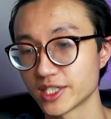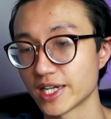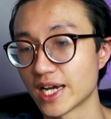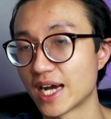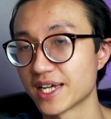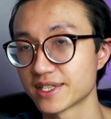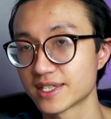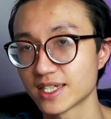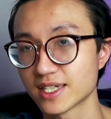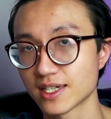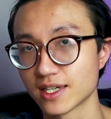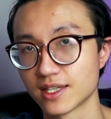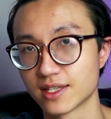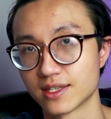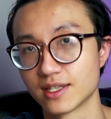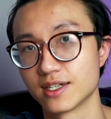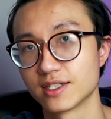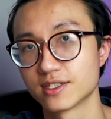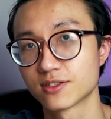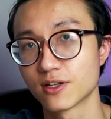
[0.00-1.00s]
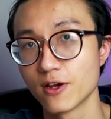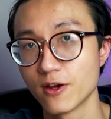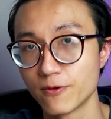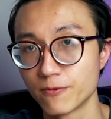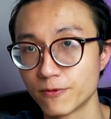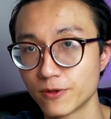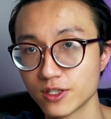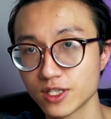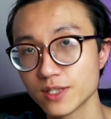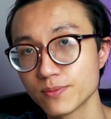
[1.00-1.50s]
I think it is
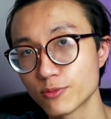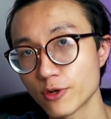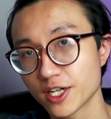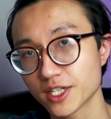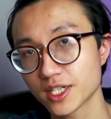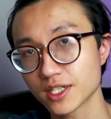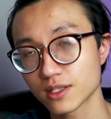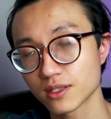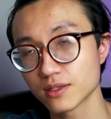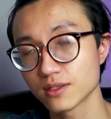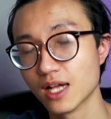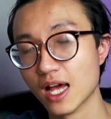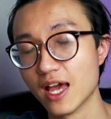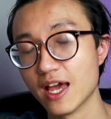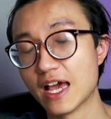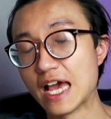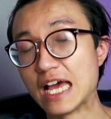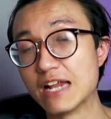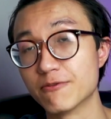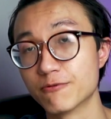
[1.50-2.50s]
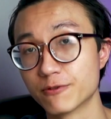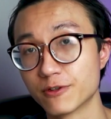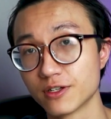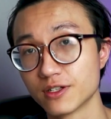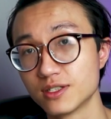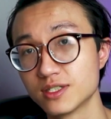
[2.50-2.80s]
really practical and really